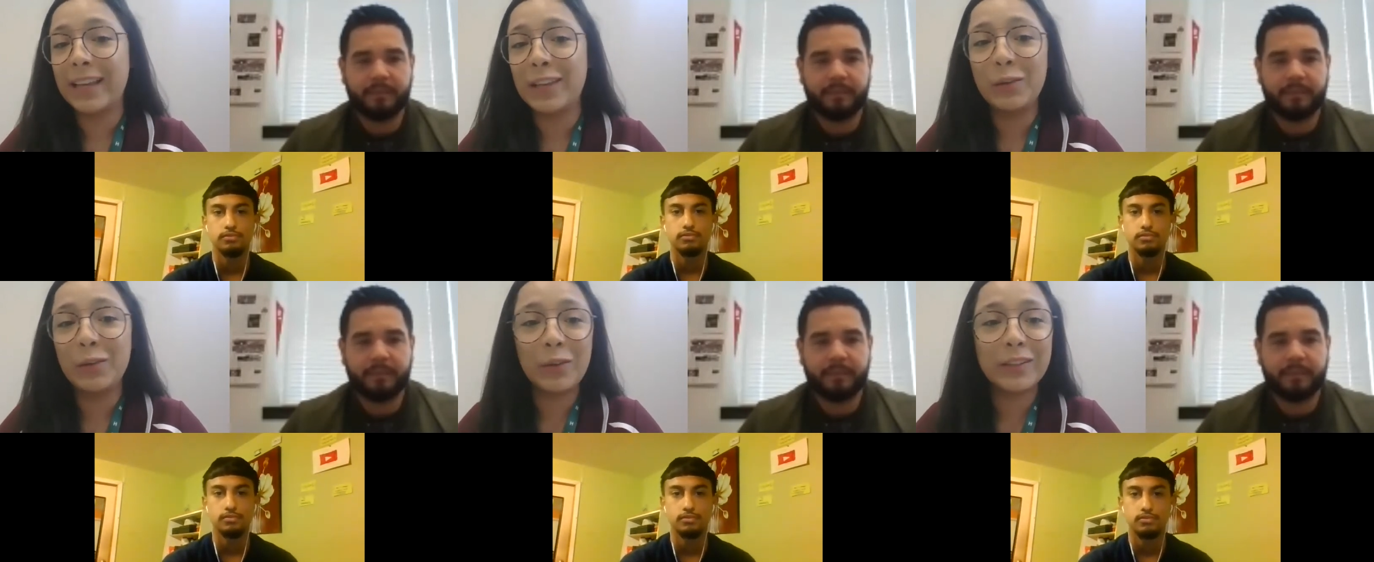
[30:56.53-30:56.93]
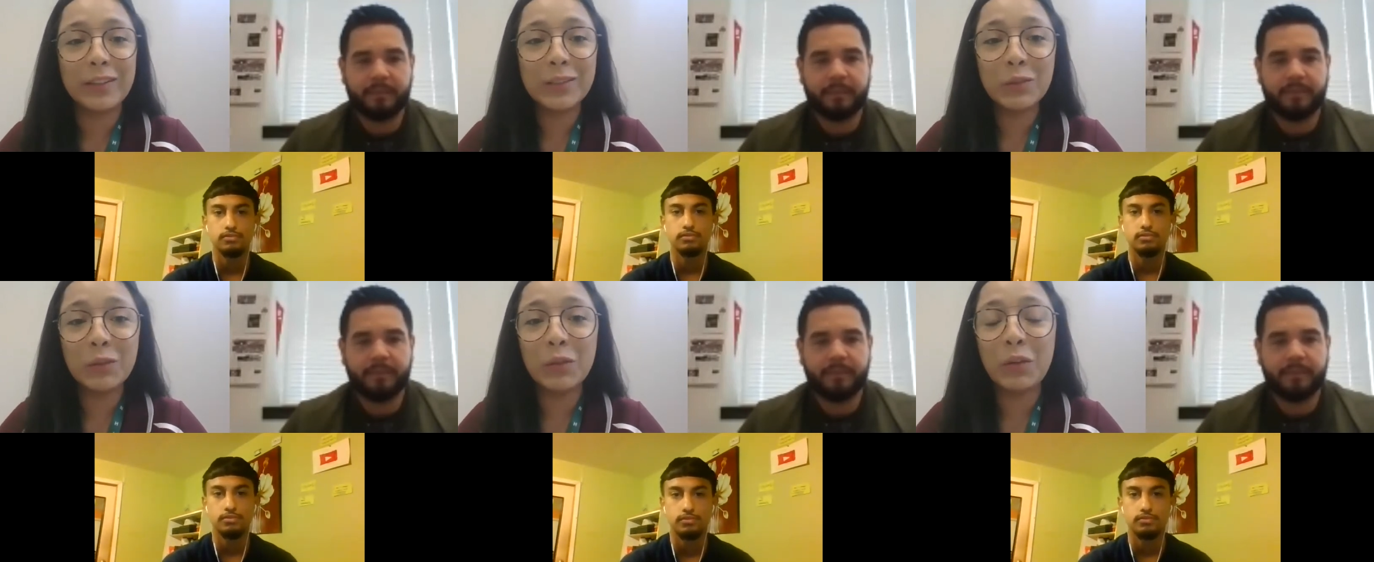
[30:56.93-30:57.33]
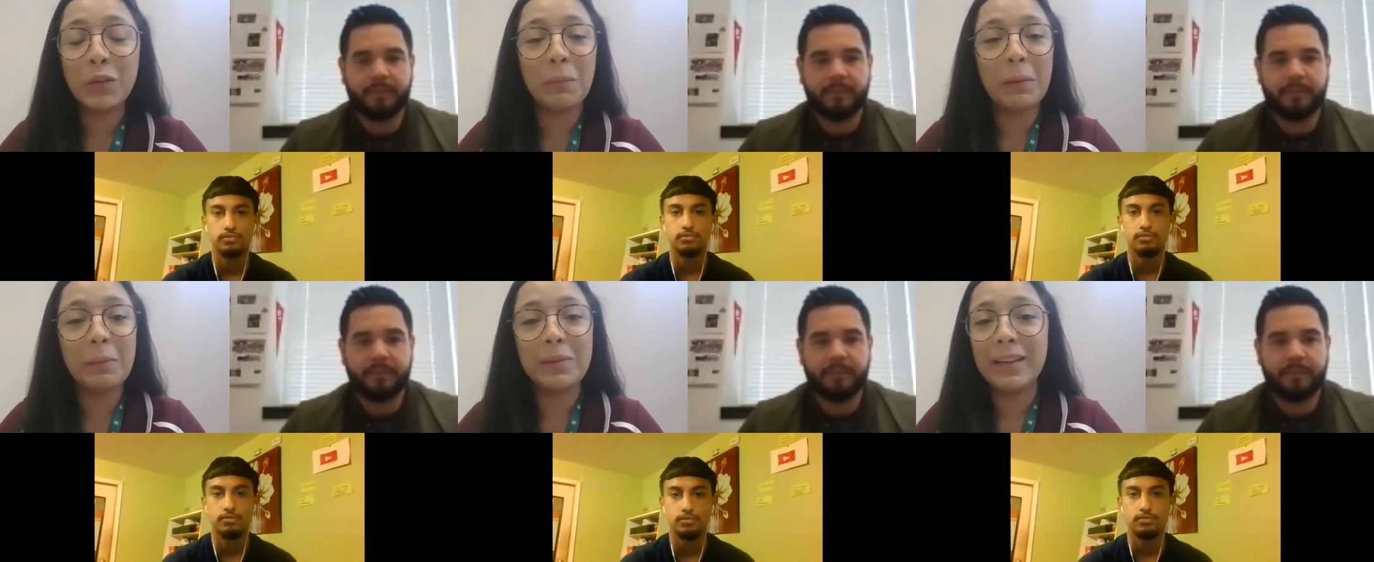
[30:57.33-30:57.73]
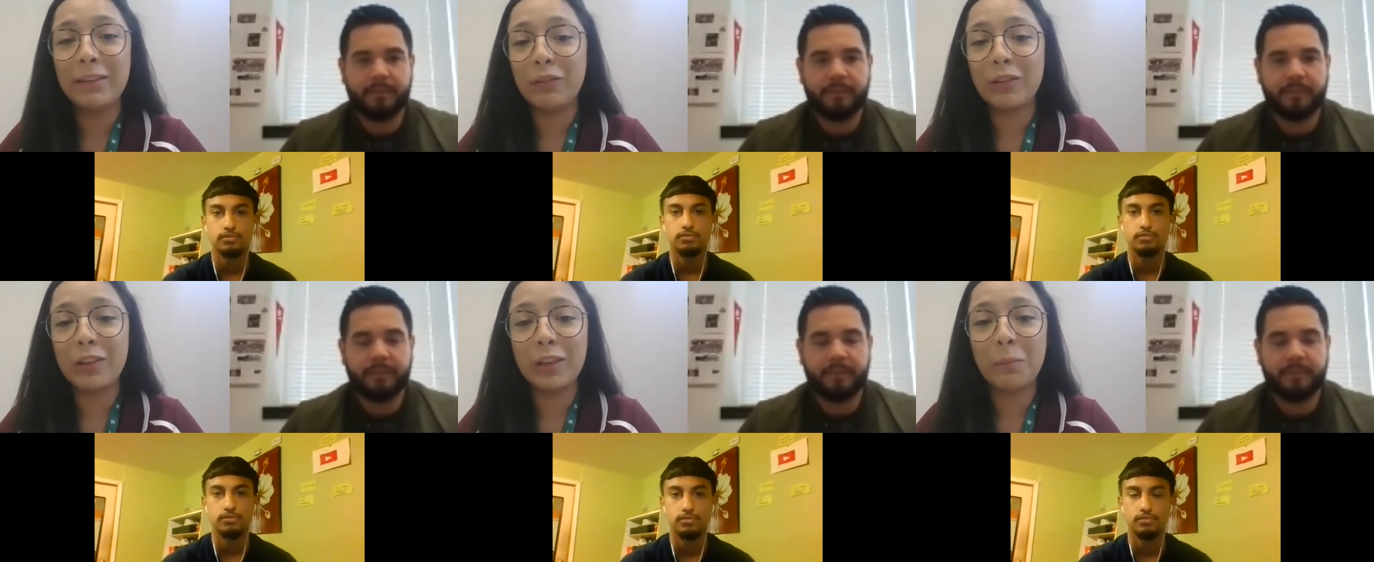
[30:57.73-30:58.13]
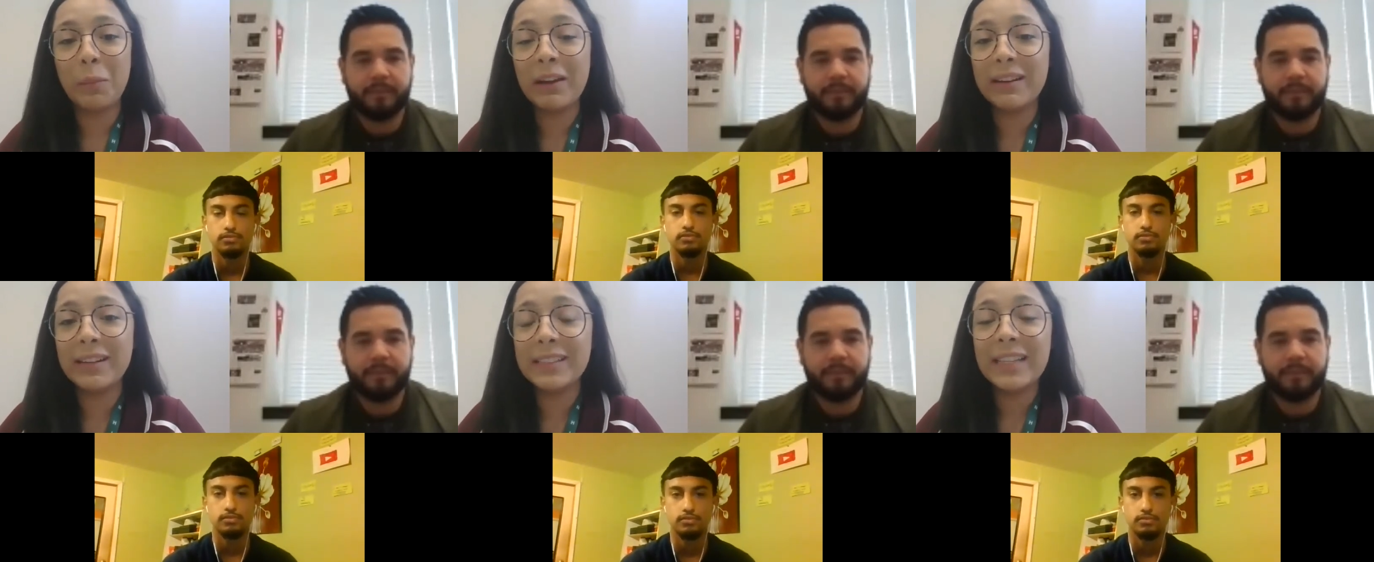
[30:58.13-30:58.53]
Speaker 1: you going to school you may be living with your
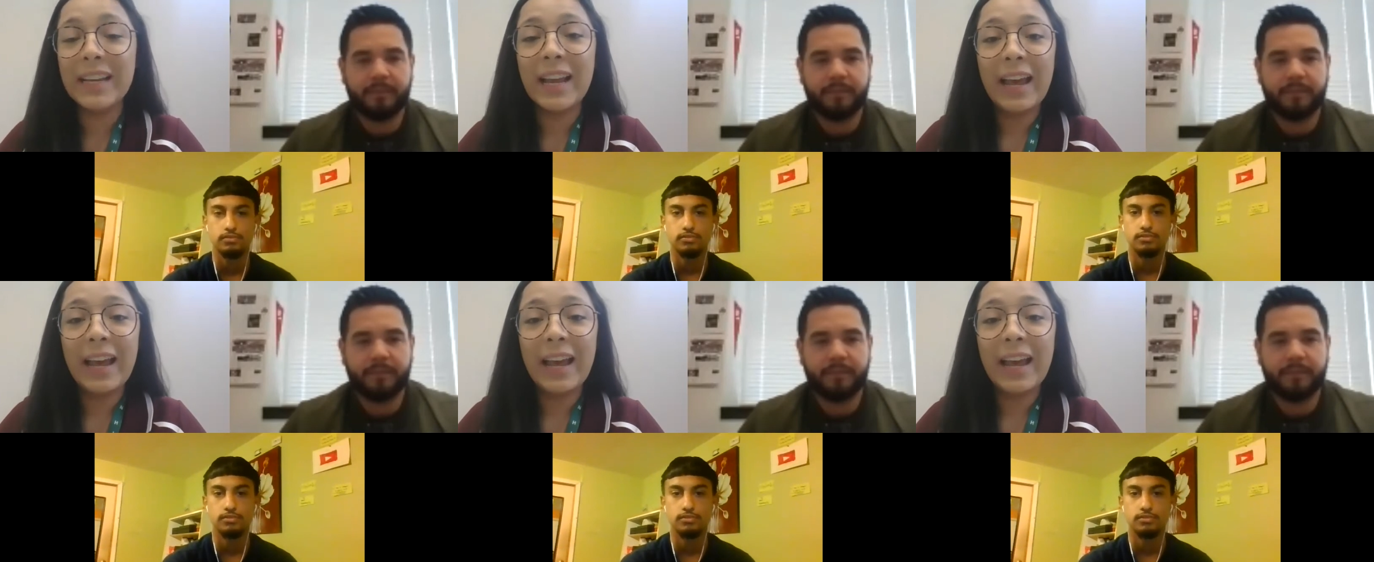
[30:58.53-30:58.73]
parents